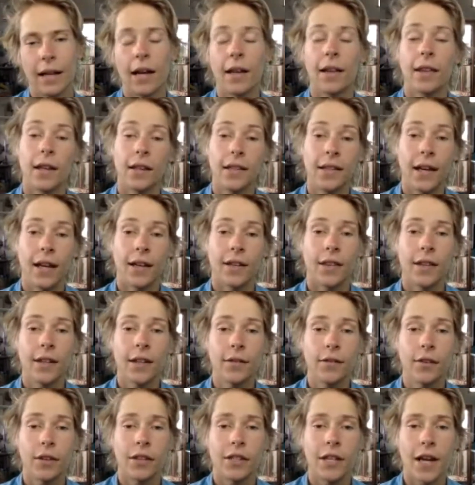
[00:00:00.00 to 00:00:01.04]
I
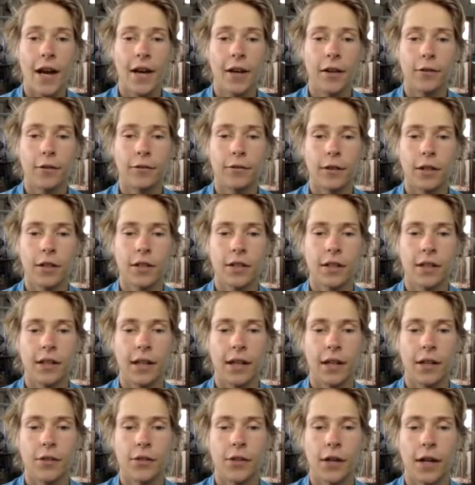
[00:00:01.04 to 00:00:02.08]
think of a title first,
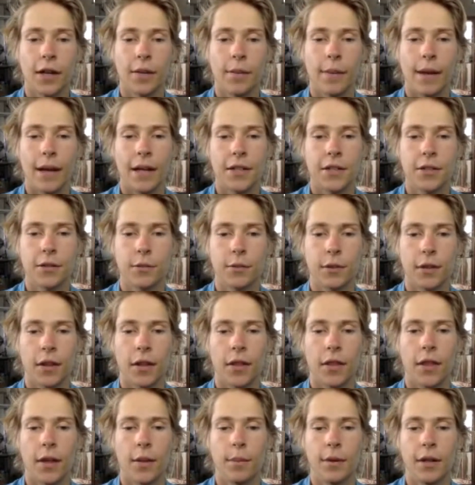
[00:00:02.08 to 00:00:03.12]
and then I try to match it with
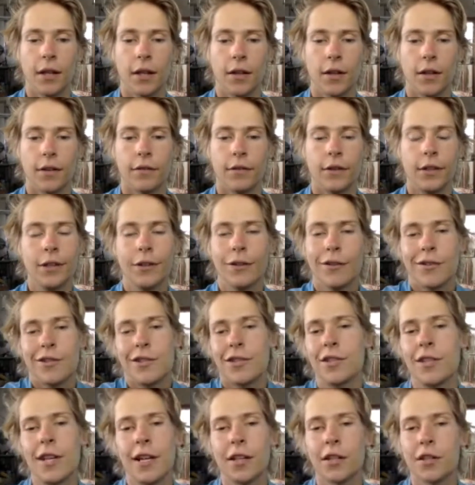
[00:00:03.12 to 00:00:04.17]
the thumbnail in the video.
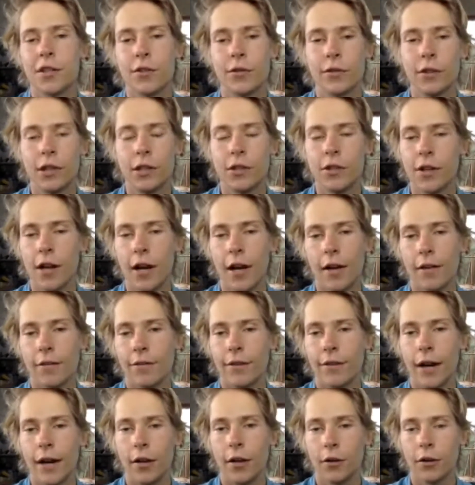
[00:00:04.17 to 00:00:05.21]
Just take a screenshot on
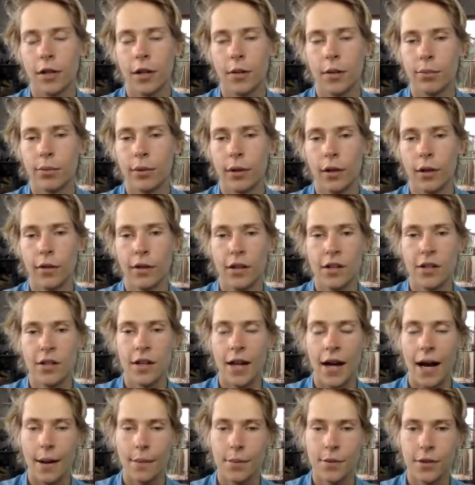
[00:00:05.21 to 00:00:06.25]
Final Cut Pro. There's an
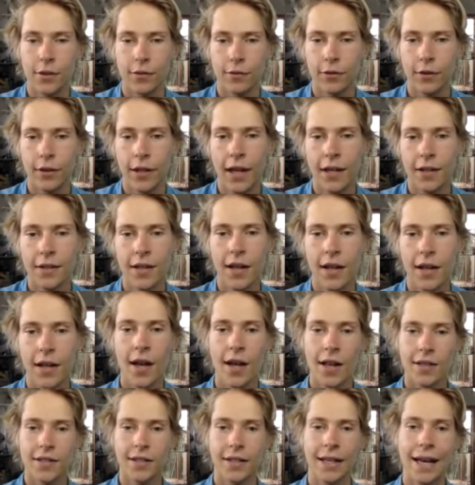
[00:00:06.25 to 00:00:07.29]
option for that
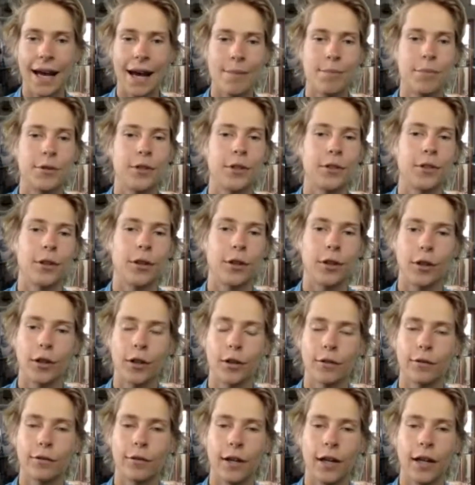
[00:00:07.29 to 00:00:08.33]
to capture the
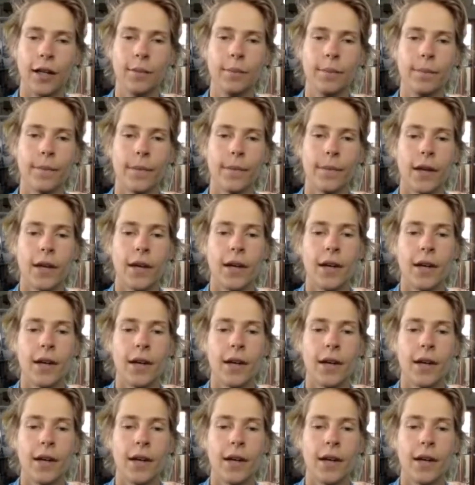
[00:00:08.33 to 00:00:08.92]
current frame.